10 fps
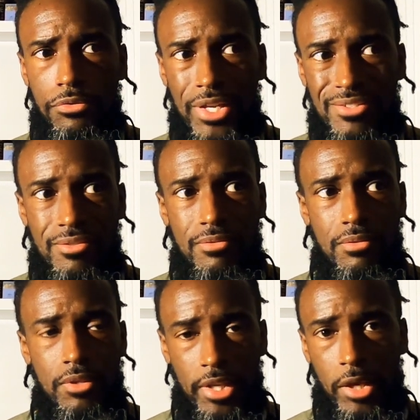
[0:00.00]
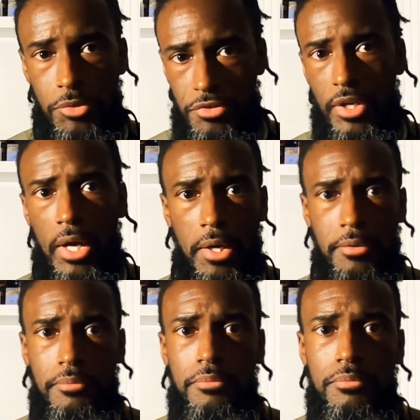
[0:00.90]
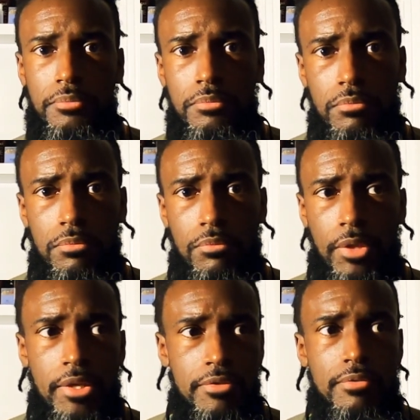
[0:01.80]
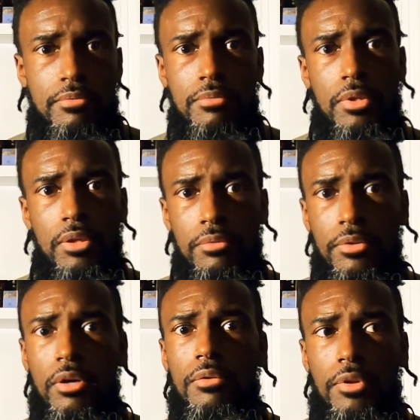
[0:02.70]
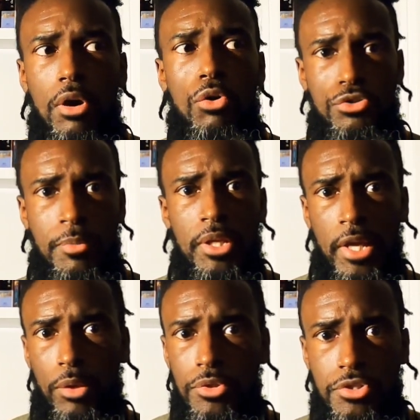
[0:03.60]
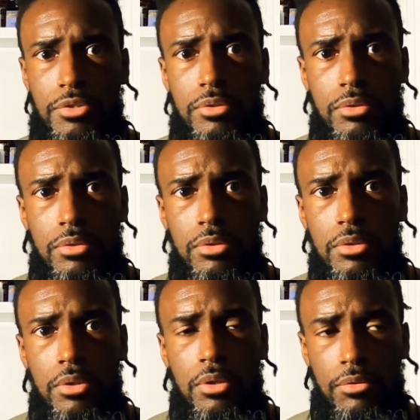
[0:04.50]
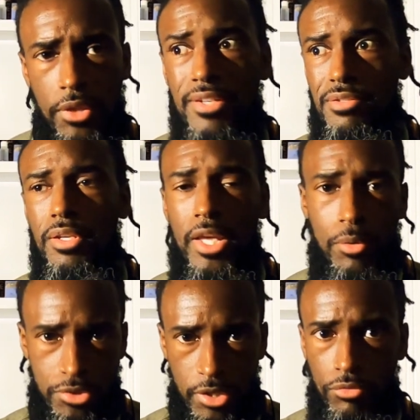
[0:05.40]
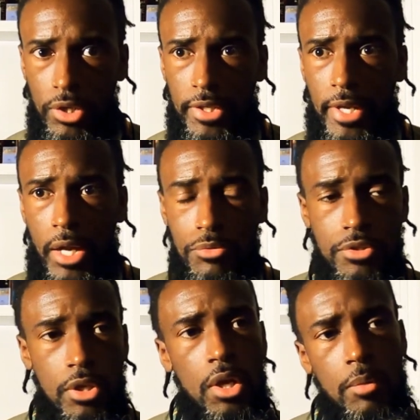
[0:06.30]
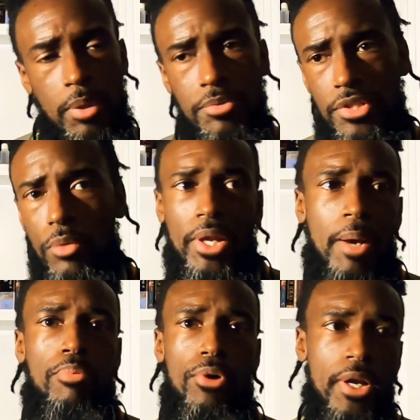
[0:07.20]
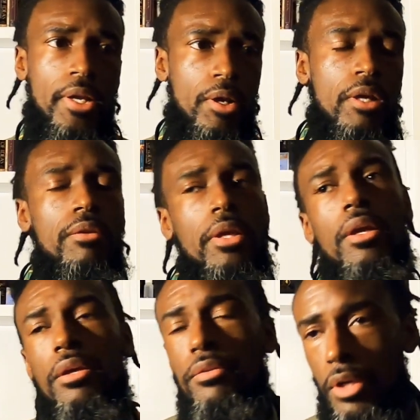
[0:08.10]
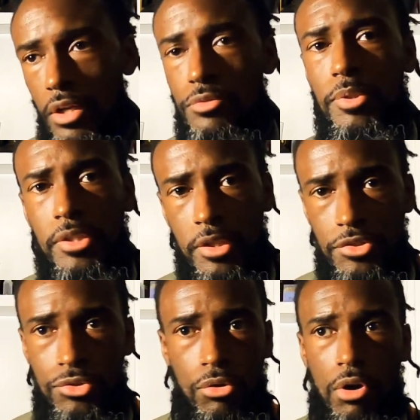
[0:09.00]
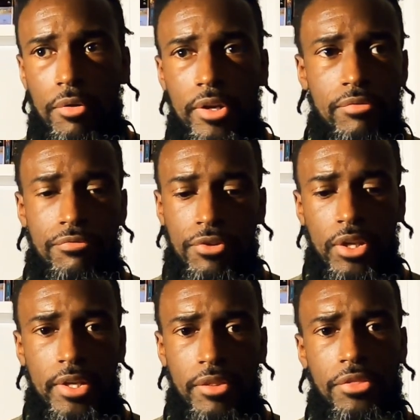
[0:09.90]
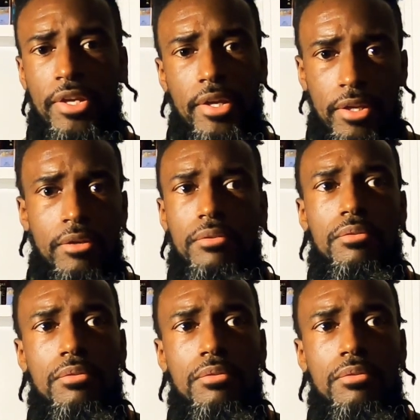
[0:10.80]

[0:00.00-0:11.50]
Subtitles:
That's the language of God. That's the ultimate language. That's the language that really counts. People say, well, I pray, and yeah, it does, because you're already feeling and thinking it.